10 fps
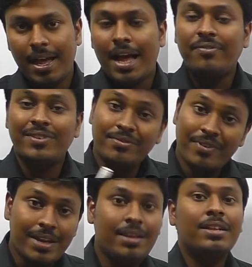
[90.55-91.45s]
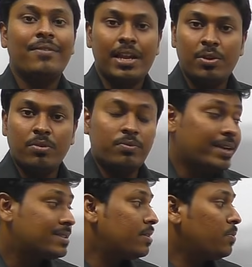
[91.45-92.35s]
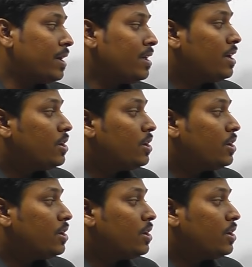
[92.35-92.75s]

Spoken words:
After finding the value of x and y,